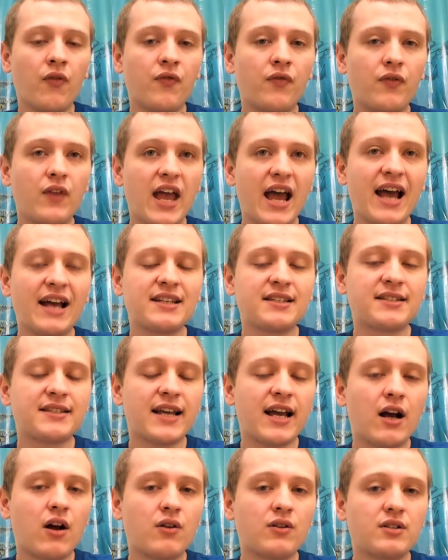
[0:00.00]
S
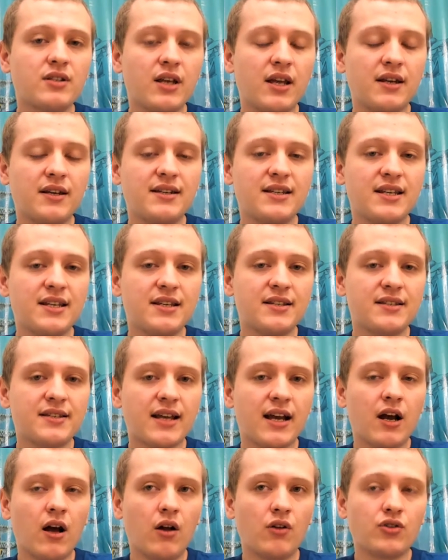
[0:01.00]
sounds and T
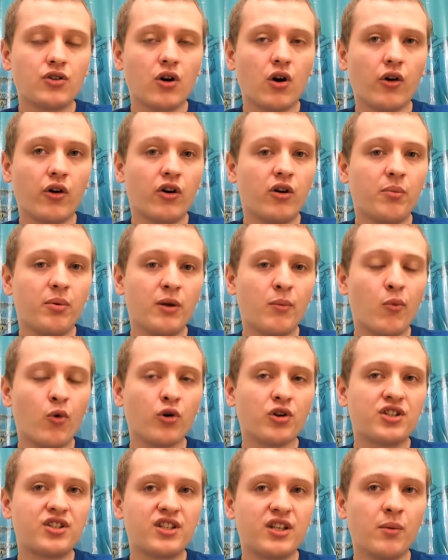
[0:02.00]
sounds are going to be more
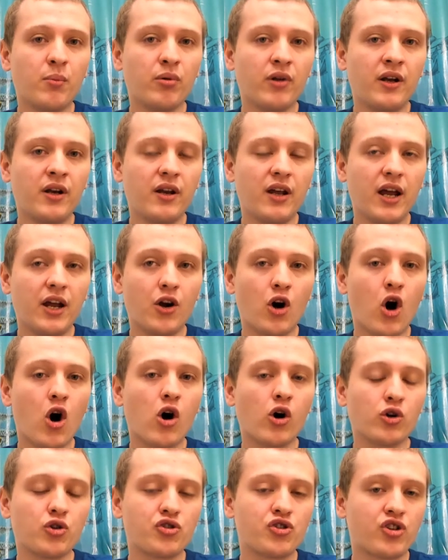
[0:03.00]
sibilant and
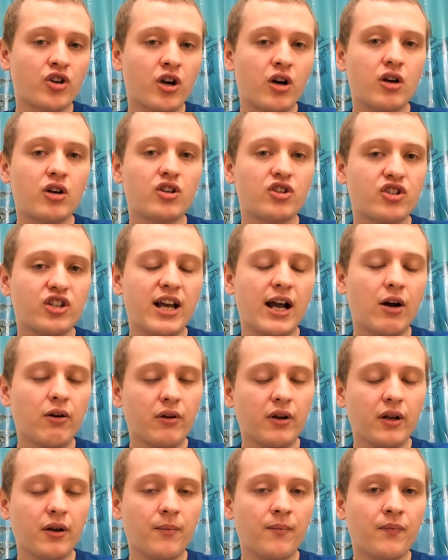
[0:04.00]
harsh
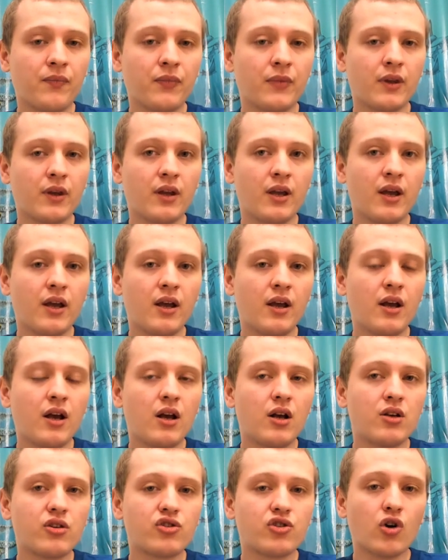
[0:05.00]
sounding.
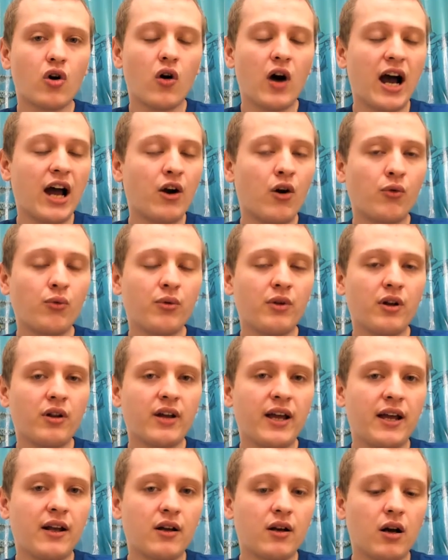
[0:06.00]
So I don't really
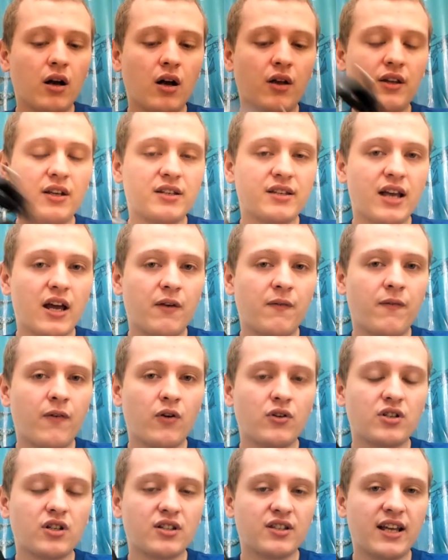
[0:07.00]
like these headphones
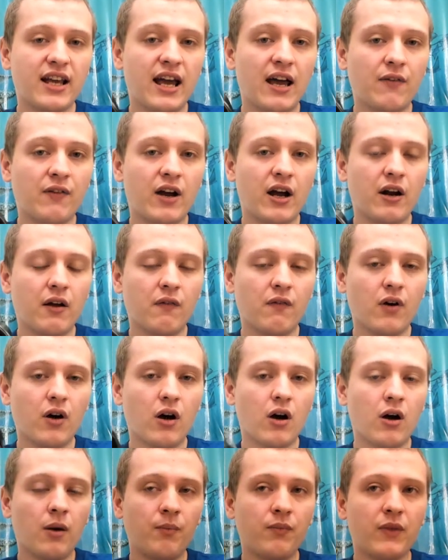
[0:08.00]
because they have kind
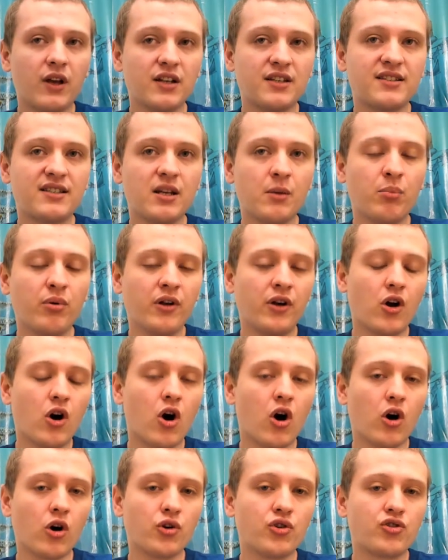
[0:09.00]
of sibilant,
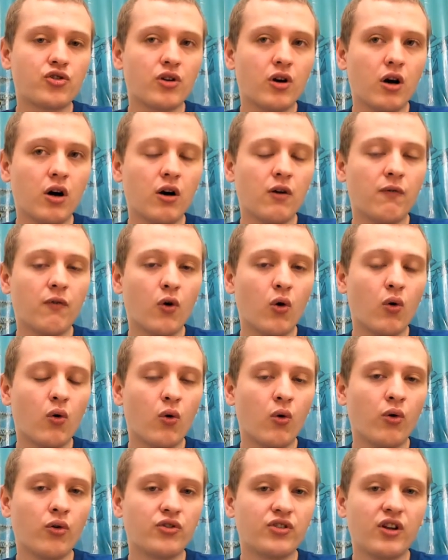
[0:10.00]
harsh
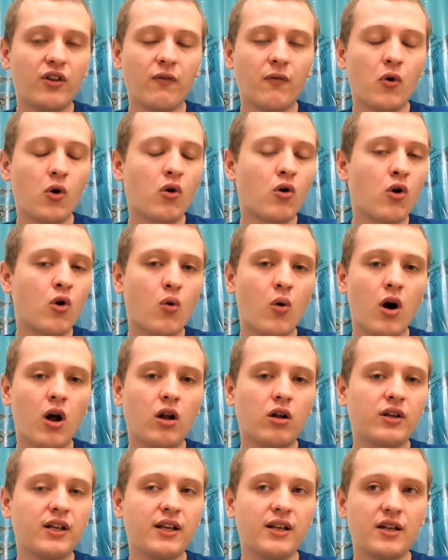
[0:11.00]
vocals, and the vocal
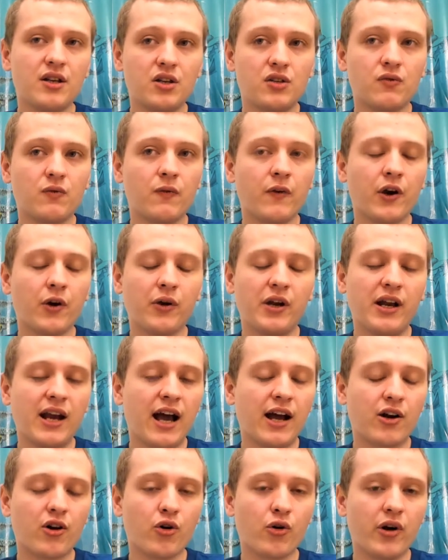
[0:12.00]
quality is very not
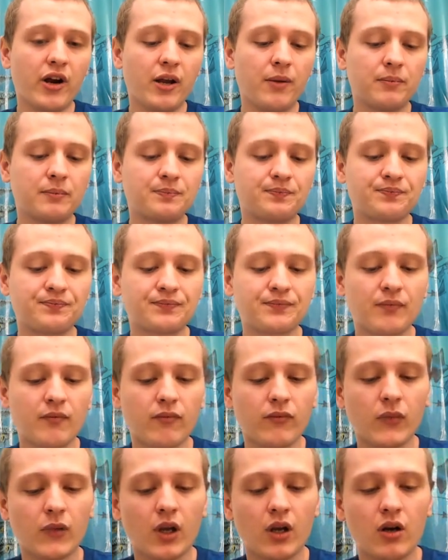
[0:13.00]
great.
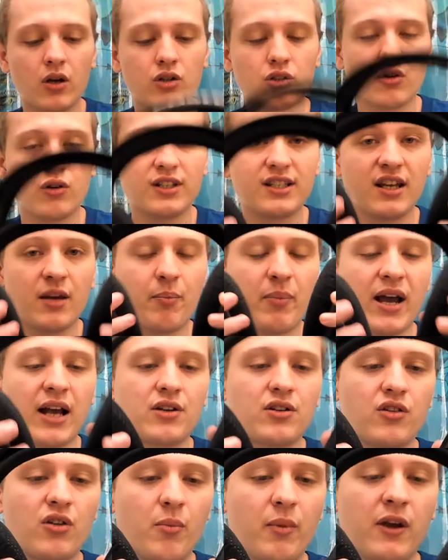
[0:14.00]
So let's get back to
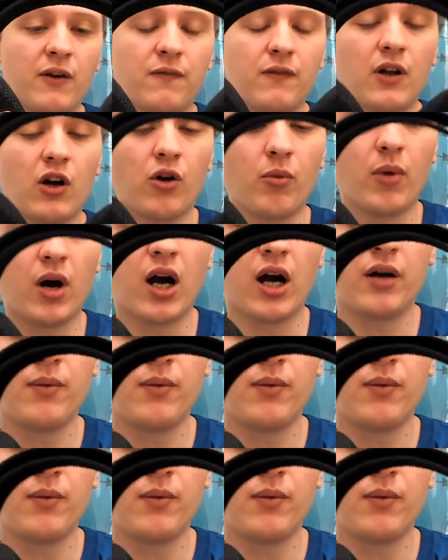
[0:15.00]
the Mayflower mod.